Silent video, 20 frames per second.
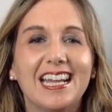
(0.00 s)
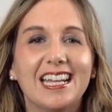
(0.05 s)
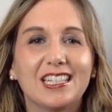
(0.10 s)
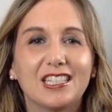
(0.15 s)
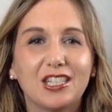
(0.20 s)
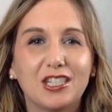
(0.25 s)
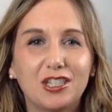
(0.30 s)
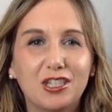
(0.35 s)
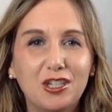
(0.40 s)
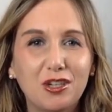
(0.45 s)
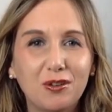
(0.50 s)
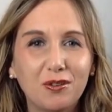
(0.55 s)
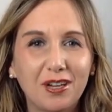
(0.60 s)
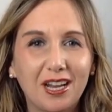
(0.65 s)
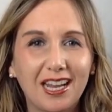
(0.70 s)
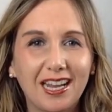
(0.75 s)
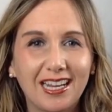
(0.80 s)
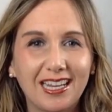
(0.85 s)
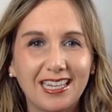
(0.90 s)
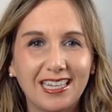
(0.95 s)
to tune
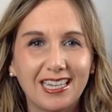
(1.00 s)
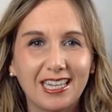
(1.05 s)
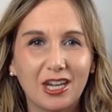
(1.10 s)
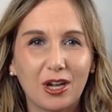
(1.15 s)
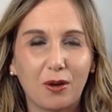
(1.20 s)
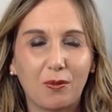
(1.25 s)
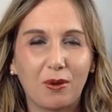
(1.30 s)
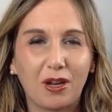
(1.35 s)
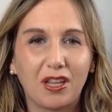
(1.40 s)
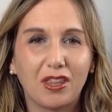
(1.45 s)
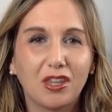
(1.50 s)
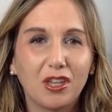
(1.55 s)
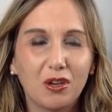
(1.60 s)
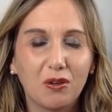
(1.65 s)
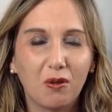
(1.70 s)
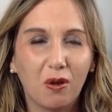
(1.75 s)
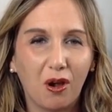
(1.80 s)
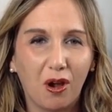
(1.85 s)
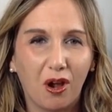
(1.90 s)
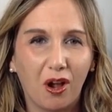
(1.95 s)
in here with
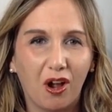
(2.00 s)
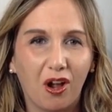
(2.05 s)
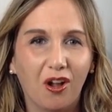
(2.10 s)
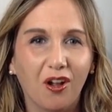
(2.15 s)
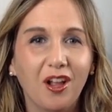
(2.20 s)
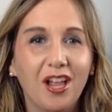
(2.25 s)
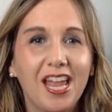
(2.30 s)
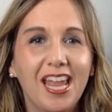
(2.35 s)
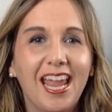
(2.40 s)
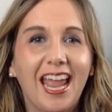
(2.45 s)
you all